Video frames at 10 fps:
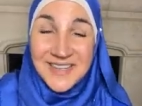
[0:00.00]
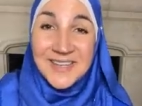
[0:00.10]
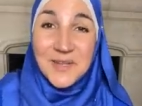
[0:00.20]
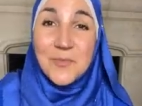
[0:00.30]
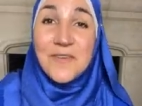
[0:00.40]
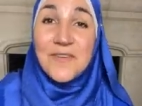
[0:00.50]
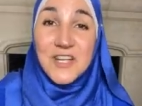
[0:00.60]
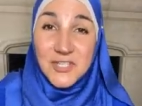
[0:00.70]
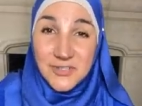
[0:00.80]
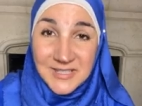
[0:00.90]
They need
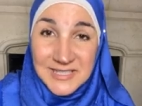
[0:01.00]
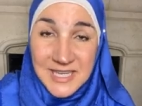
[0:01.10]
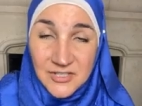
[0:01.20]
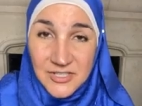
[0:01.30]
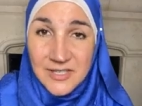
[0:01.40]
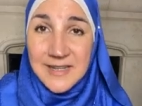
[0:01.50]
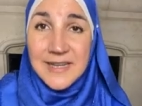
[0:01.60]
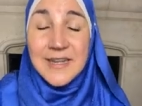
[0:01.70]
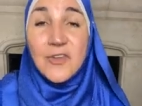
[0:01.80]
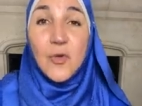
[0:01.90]
professional attention. They
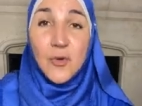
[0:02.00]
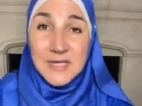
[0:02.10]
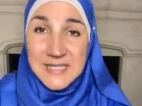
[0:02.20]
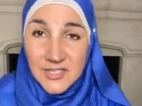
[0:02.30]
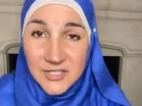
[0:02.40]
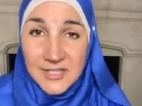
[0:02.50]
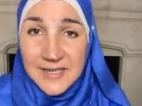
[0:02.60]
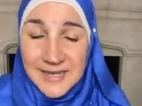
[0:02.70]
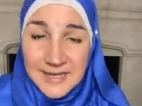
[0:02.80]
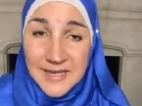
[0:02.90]
need your attention.
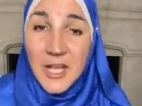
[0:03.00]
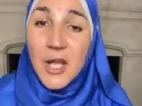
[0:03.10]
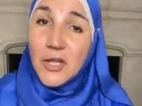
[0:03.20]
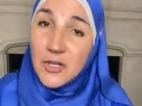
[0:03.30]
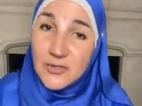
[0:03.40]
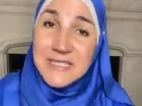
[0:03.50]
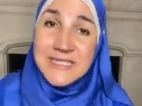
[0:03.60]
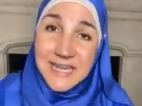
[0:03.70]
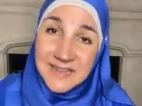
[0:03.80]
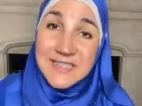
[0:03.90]
They need you to
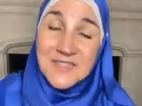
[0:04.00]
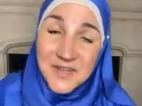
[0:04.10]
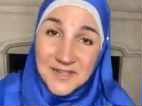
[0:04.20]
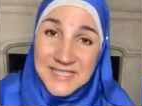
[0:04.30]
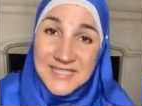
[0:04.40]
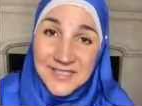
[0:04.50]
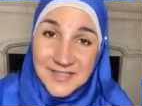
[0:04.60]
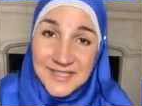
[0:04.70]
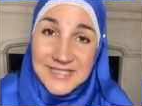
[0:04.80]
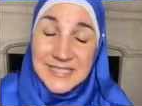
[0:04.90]
take this very
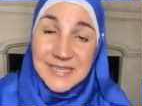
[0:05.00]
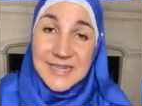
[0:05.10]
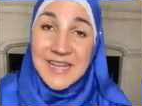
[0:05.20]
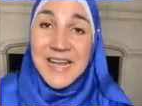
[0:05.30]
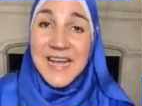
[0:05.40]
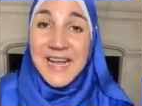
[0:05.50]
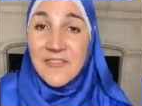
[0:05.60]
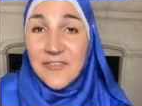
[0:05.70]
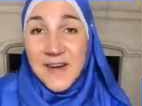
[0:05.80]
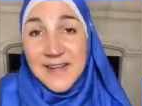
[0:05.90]
seriously
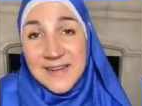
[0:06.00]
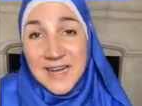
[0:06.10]
and find